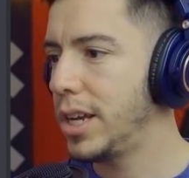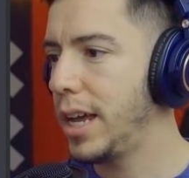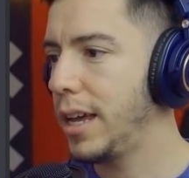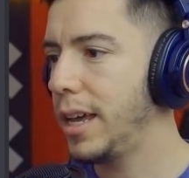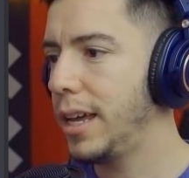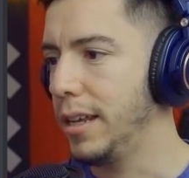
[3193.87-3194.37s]

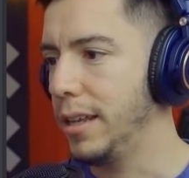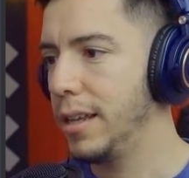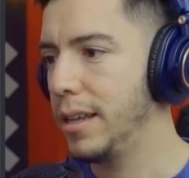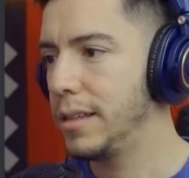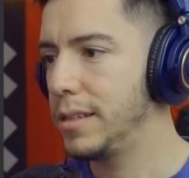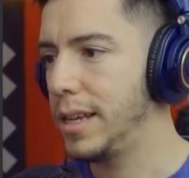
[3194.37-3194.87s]
J. Eddie
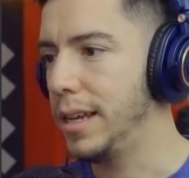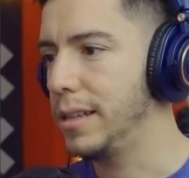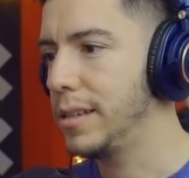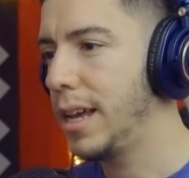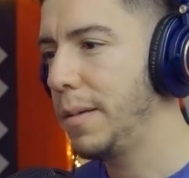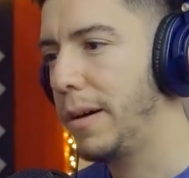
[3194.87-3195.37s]

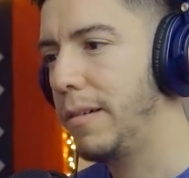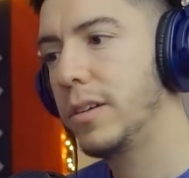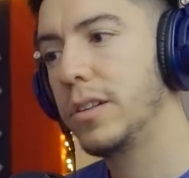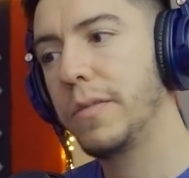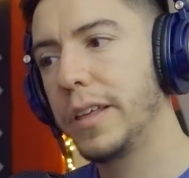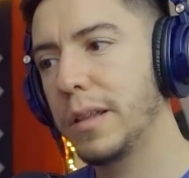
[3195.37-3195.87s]
says, hey
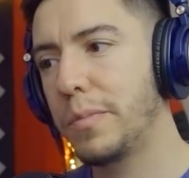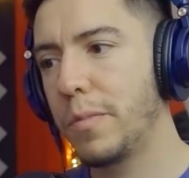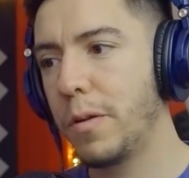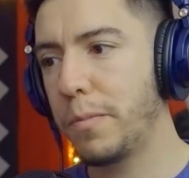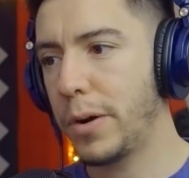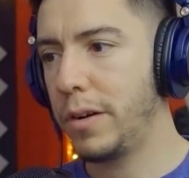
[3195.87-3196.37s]
Pablo, loving the
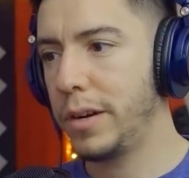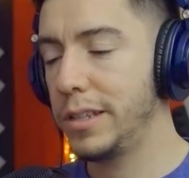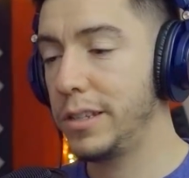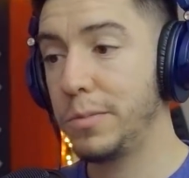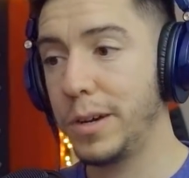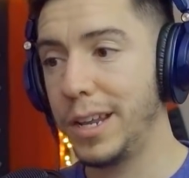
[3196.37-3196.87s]

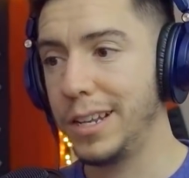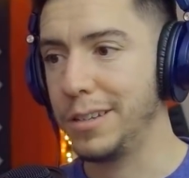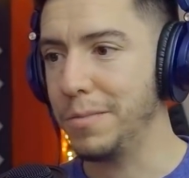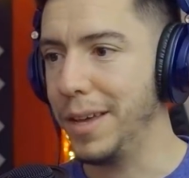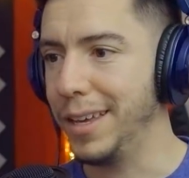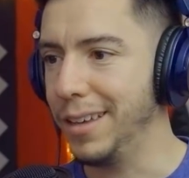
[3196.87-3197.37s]
progress 2.8
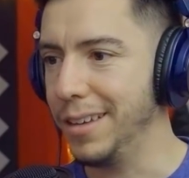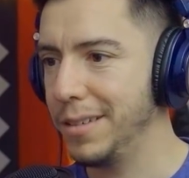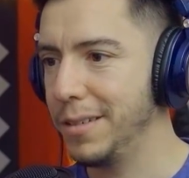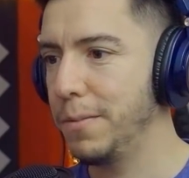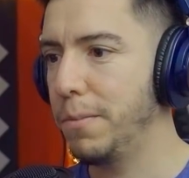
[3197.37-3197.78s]
is making,